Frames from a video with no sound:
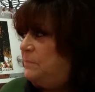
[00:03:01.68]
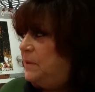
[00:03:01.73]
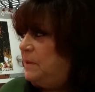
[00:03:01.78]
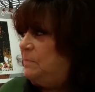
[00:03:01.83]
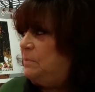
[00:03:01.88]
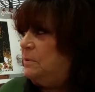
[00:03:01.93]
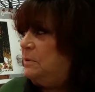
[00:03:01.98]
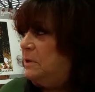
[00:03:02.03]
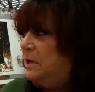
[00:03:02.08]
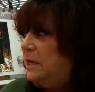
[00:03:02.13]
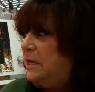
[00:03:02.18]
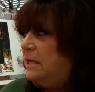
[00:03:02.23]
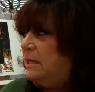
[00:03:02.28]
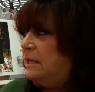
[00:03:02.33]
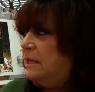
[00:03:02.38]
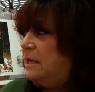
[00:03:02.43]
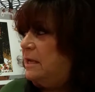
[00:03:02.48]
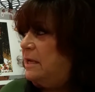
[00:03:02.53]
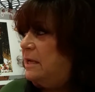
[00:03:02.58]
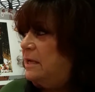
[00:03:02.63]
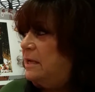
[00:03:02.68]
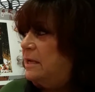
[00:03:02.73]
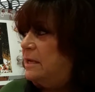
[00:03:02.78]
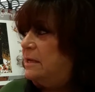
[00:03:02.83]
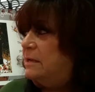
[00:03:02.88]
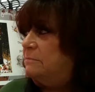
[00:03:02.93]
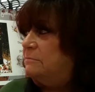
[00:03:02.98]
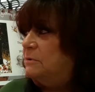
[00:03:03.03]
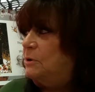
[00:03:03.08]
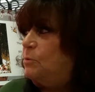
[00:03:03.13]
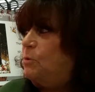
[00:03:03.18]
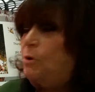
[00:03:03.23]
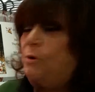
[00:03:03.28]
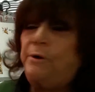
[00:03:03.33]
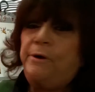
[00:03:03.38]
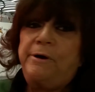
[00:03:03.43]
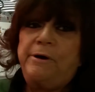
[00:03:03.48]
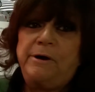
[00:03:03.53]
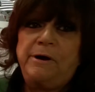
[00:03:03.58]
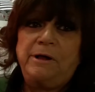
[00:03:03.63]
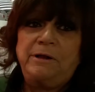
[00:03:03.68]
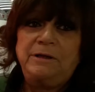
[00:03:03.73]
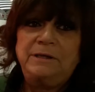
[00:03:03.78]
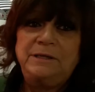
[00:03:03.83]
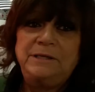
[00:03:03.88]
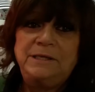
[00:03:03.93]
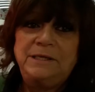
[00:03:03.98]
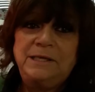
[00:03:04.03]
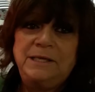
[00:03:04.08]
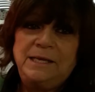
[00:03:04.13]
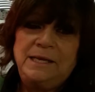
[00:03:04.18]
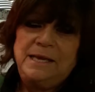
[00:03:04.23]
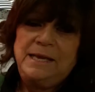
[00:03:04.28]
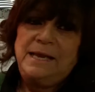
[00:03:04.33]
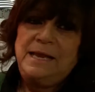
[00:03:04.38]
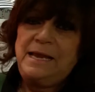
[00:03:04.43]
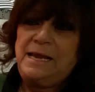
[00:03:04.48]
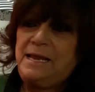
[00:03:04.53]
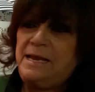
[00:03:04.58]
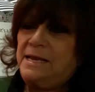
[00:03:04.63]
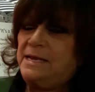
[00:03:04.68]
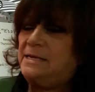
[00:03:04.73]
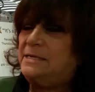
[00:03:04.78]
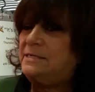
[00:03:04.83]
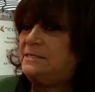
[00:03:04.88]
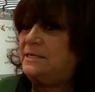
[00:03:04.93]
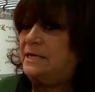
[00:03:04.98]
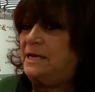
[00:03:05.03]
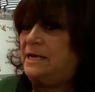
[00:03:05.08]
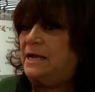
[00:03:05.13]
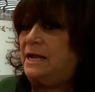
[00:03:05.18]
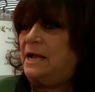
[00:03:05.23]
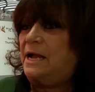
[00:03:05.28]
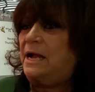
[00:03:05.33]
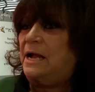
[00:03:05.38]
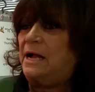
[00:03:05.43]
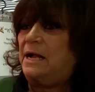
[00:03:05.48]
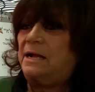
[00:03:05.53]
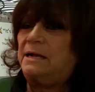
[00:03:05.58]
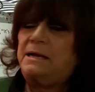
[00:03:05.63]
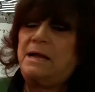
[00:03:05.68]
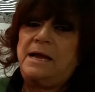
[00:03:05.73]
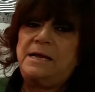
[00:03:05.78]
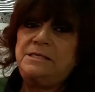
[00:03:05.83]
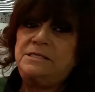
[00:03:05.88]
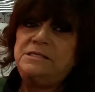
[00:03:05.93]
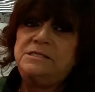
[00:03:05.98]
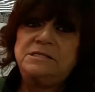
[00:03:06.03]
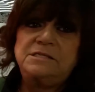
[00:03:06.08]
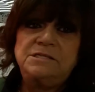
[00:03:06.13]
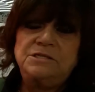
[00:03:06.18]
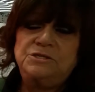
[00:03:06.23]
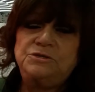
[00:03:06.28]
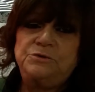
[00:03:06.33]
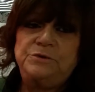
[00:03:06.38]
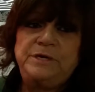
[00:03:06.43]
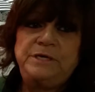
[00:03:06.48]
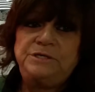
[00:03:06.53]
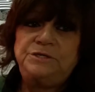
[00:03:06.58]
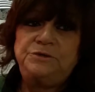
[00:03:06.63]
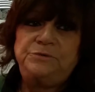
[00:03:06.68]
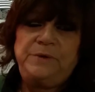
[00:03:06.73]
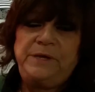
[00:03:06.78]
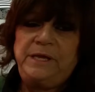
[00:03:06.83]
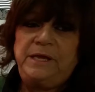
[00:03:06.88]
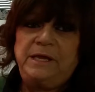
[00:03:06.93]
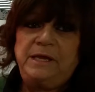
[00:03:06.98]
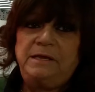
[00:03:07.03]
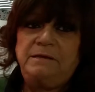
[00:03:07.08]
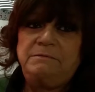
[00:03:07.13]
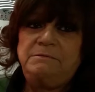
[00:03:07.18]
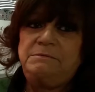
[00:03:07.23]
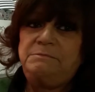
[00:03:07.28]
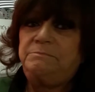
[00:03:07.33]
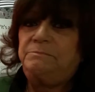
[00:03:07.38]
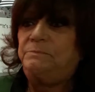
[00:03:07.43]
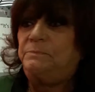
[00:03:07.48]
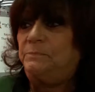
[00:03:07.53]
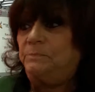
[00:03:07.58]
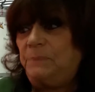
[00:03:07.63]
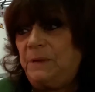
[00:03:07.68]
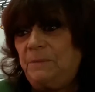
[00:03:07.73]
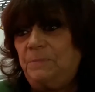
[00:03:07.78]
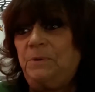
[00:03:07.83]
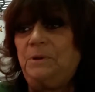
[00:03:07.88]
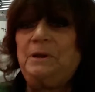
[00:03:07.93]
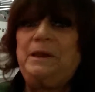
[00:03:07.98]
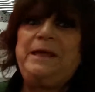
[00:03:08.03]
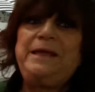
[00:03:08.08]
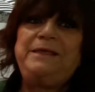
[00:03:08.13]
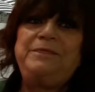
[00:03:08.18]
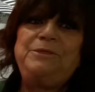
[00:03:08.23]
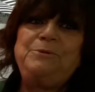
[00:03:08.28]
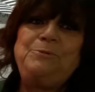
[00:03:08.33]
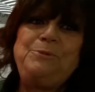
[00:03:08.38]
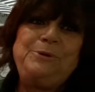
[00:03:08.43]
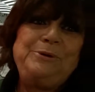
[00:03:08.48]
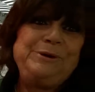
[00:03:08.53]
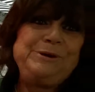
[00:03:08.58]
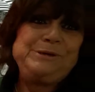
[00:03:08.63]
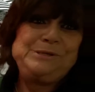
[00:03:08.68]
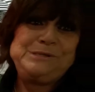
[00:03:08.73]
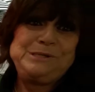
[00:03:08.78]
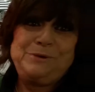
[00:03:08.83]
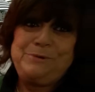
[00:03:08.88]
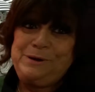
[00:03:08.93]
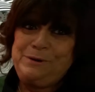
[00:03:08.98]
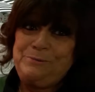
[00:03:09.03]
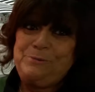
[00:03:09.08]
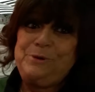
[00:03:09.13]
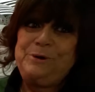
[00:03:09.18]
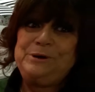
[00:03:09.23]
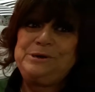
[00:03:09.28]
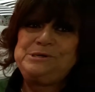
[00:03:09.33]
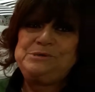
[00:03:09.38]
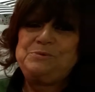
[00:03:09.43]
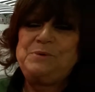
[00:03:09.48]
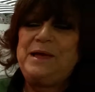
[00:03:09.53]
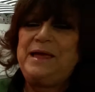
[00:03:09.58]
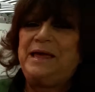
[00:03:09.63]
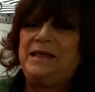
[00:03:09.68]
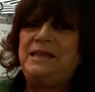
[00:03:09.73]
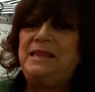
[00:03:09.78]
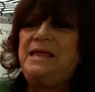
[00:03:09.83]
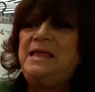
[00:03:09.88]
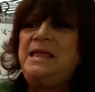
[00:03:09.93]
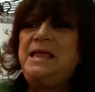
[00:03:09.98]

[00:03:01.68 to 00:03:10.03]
People like Warhol. And I just enjoy doing it. And people like the work, so it works well.